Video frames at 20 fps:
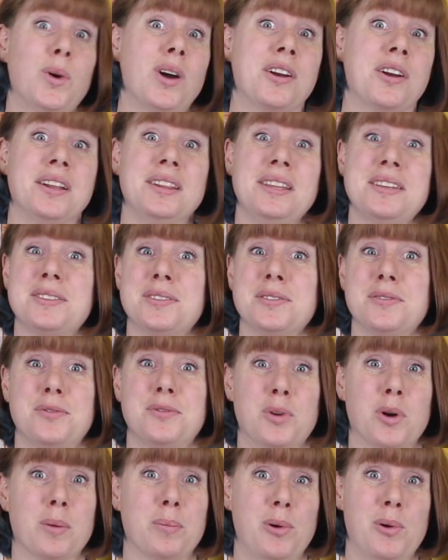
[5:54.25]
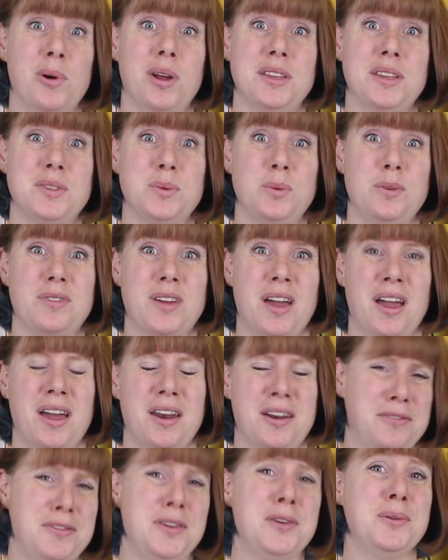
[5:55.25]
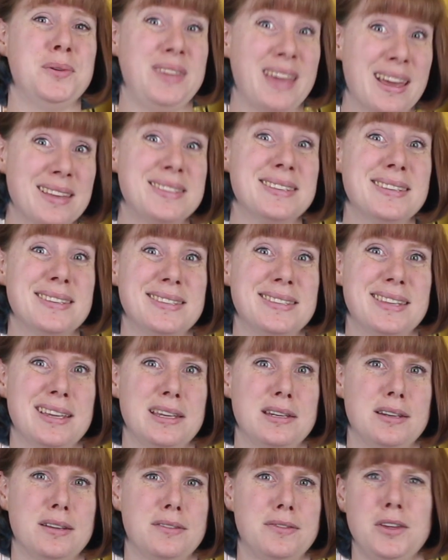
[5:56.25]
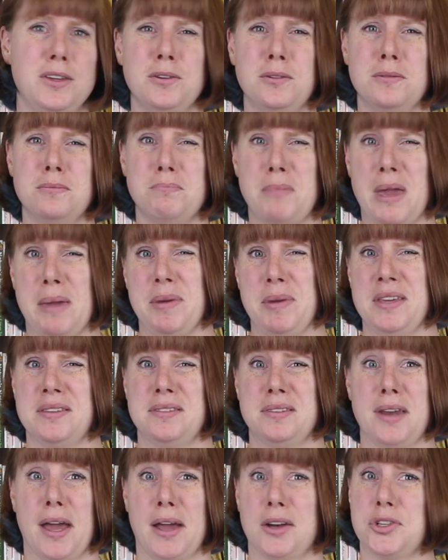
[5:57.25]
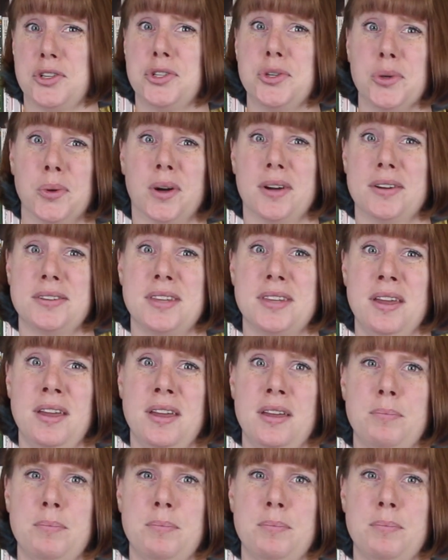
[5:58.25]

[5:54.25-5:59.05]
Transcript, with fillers: on our list of four points, we've got got a few yeses and a few maybes not sures.